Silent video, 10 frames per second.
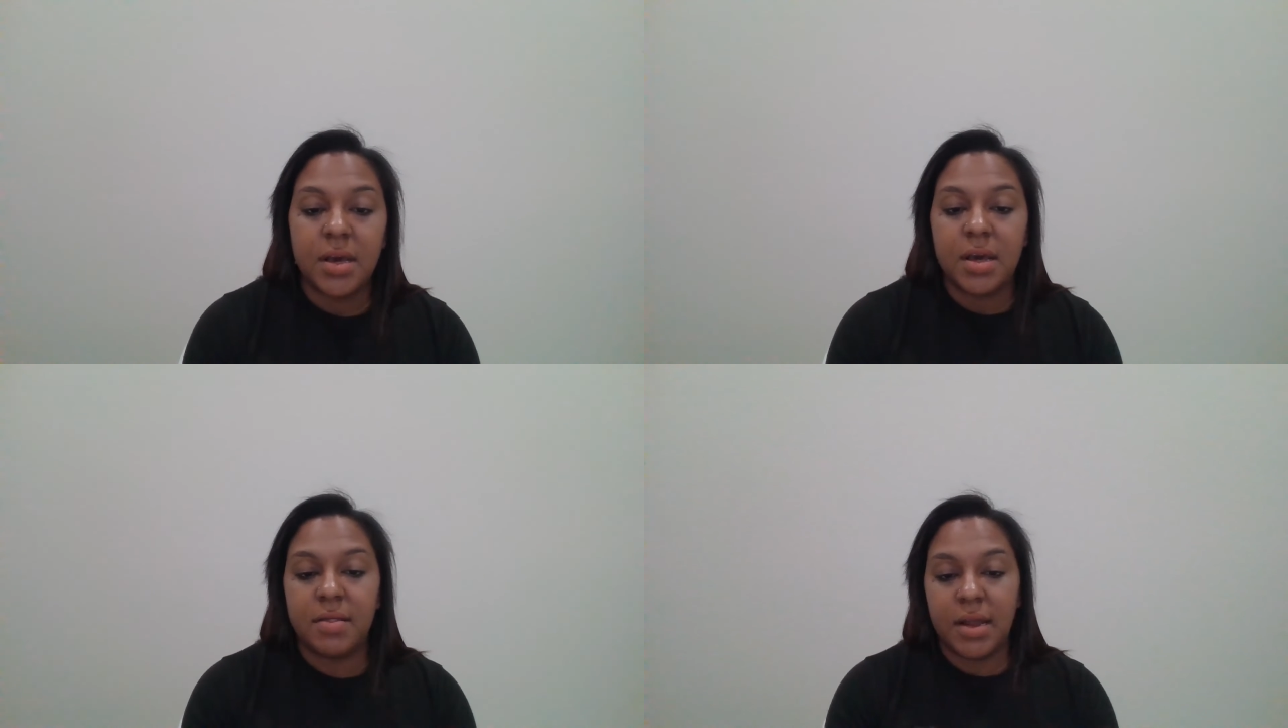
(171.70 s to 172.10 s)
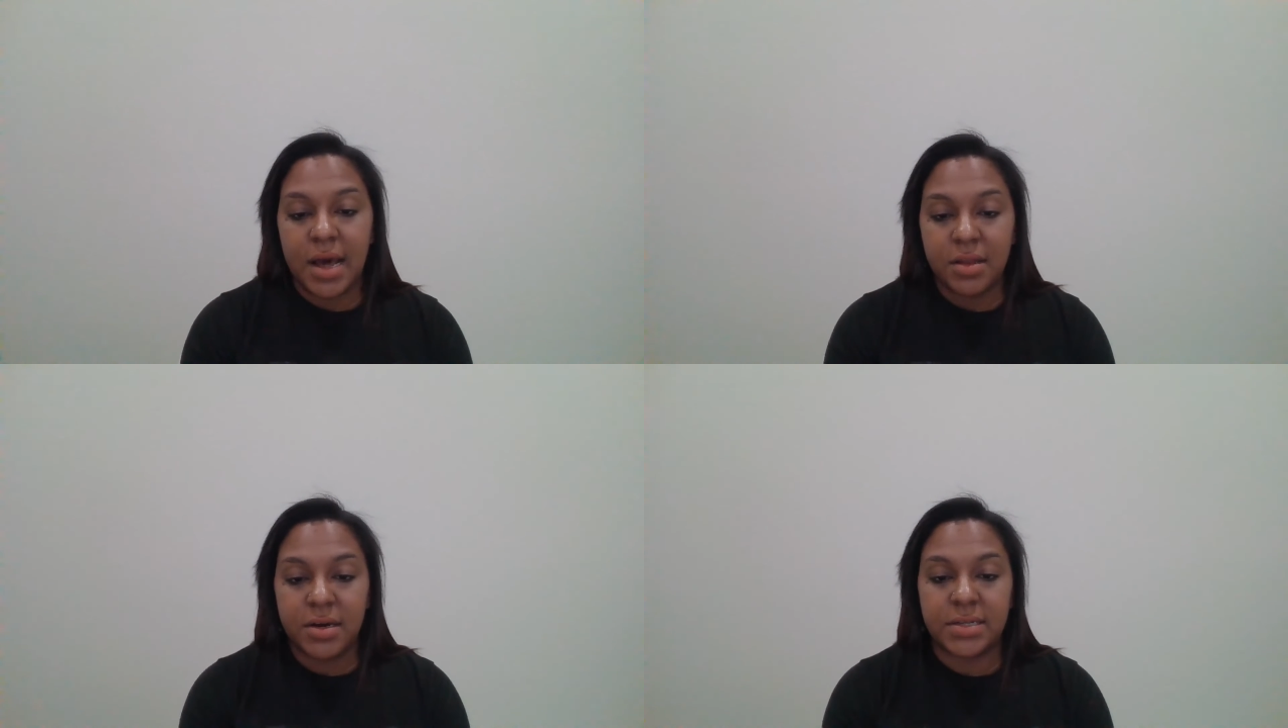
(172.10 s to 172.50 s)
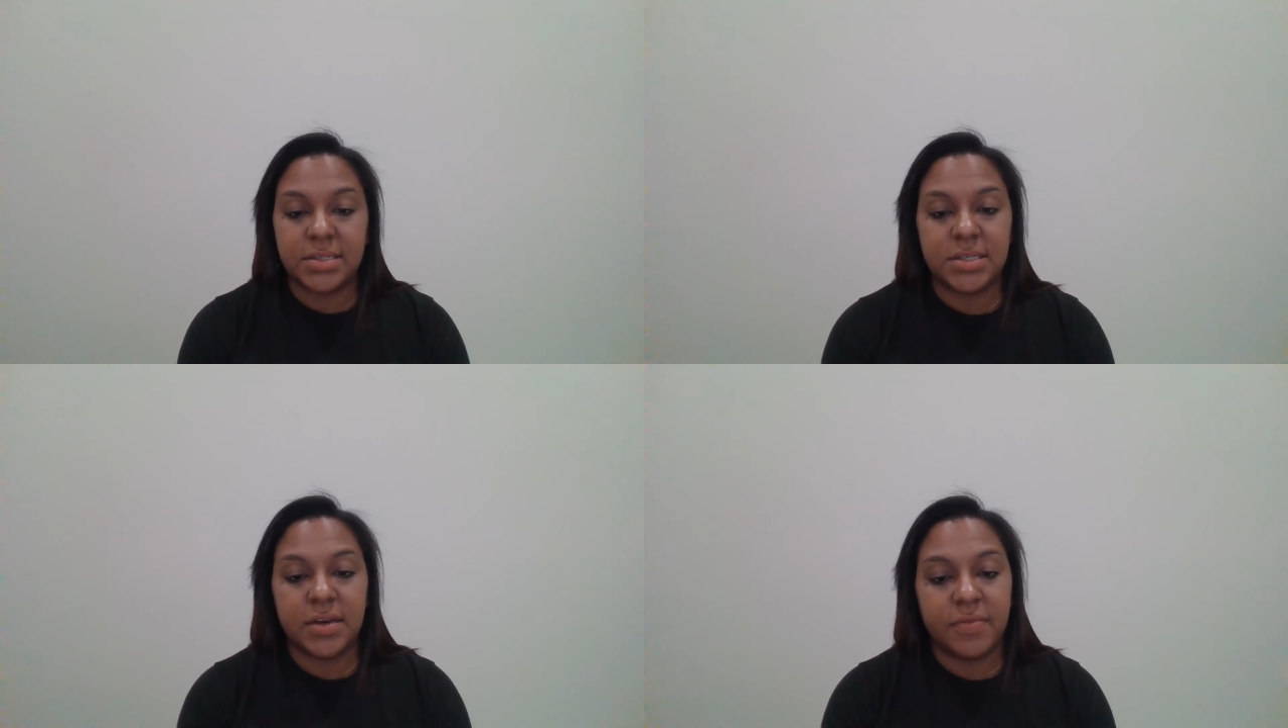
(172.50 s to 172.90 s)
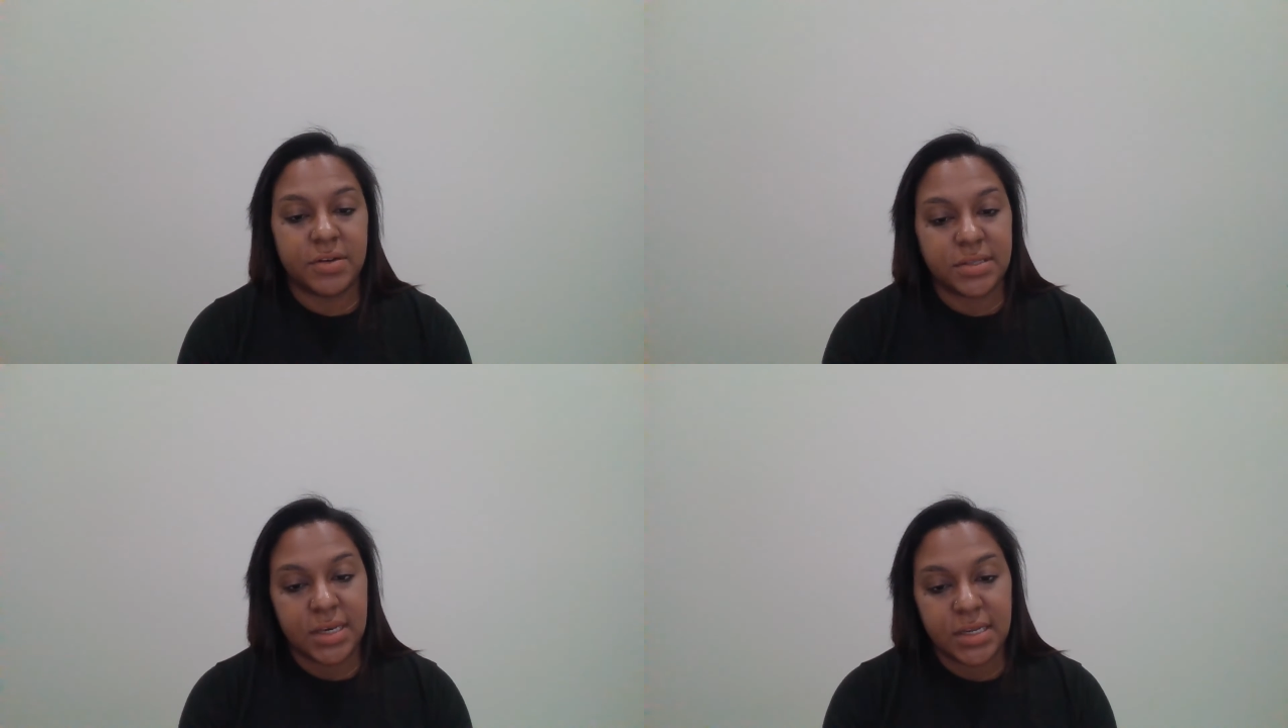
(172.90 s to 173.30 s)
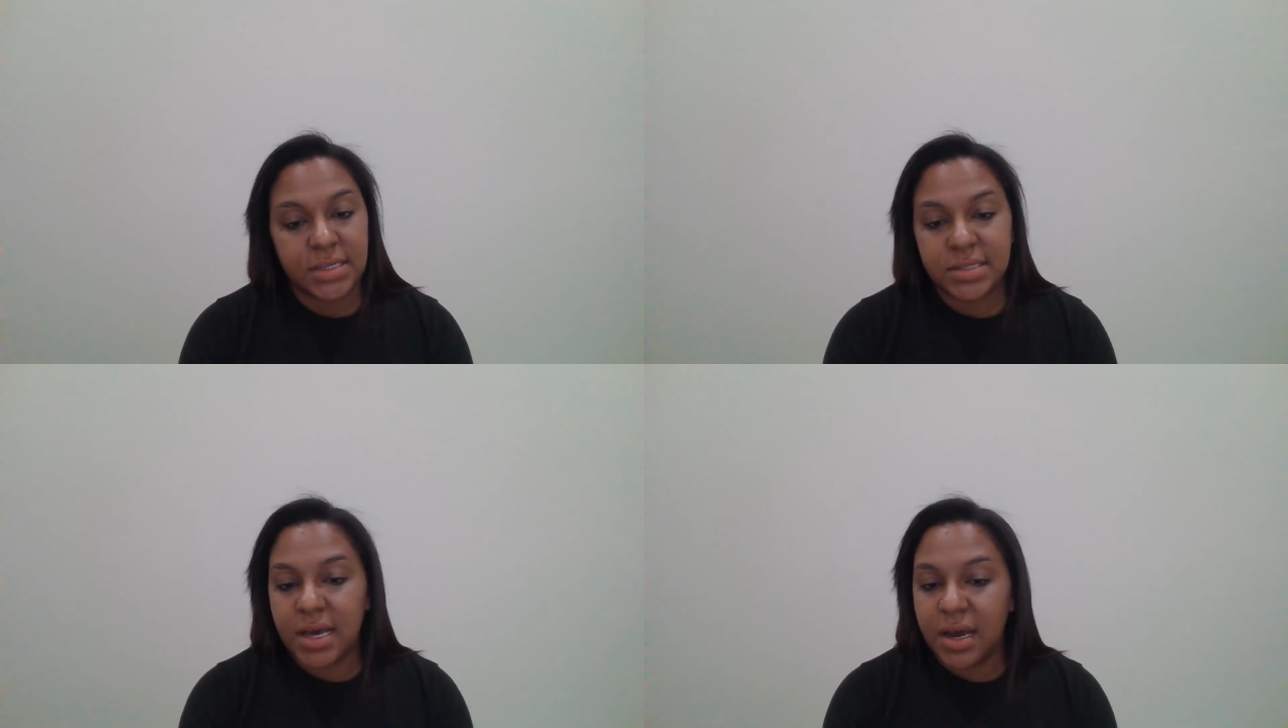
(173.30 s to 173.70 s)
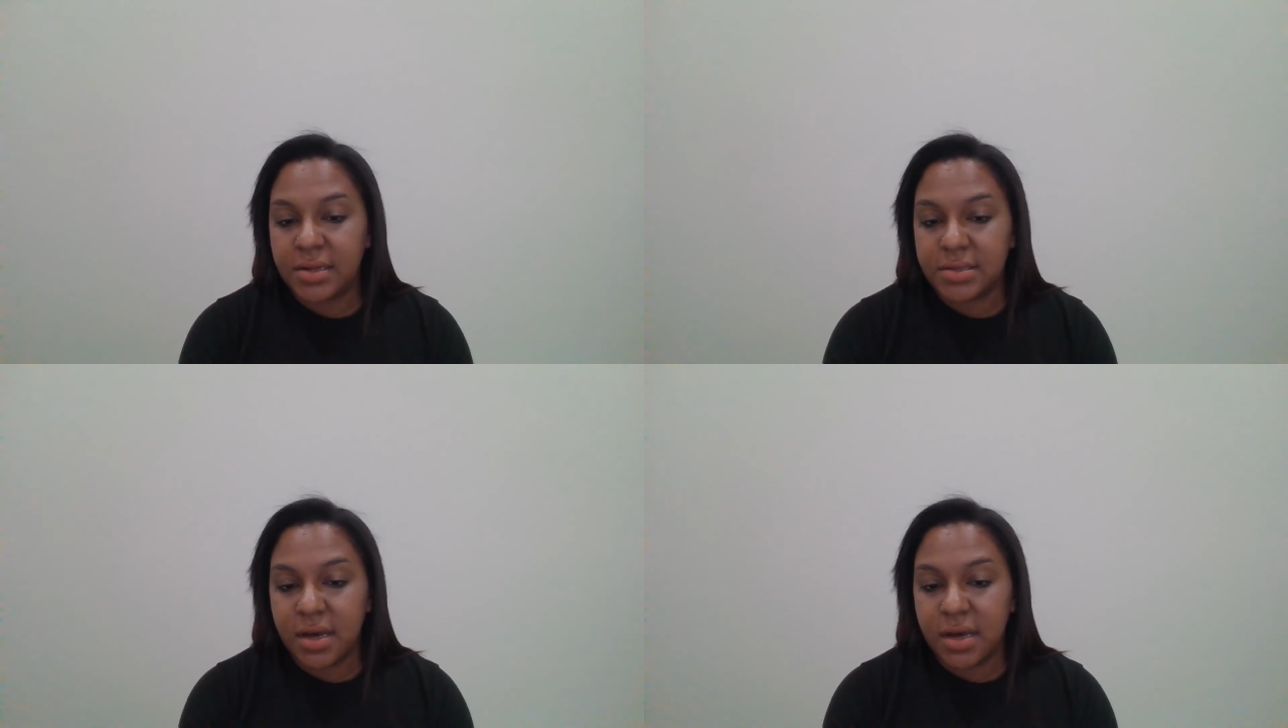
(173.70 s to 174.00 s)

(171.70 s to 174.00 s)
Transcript: And then I'll look and see if there's any signs